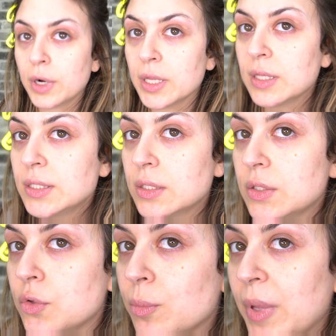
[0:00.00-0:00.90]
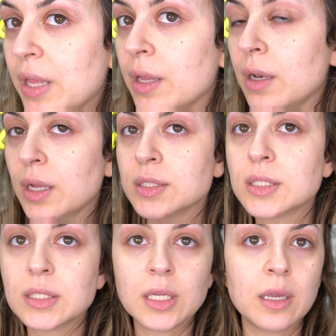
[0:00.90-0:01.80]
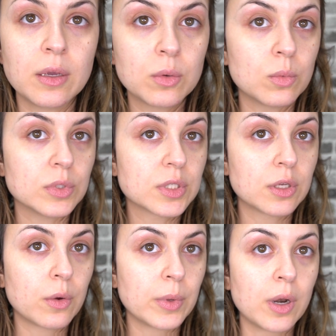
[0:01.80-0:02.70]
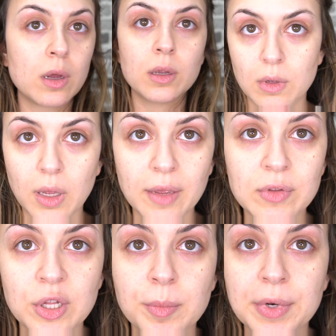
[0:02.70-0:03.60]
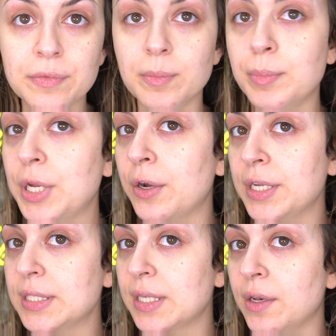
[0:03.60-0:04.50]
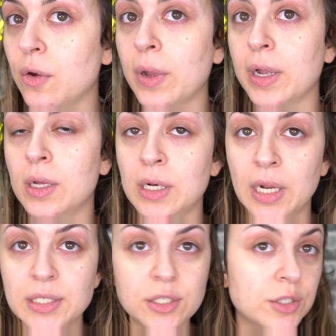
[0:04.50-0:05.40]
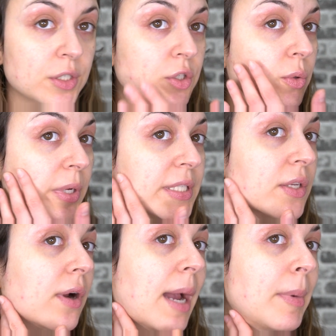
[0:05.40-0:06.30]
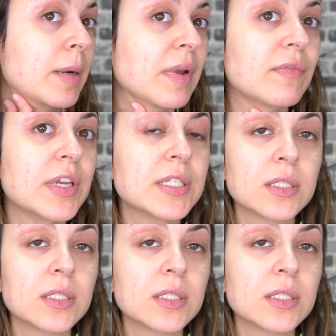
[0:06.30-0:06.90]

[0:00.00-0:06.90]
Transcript: All right, let's zoom in and see what's going on. I have a little bit of period skin going on and I did just tweeze the crap out of my face.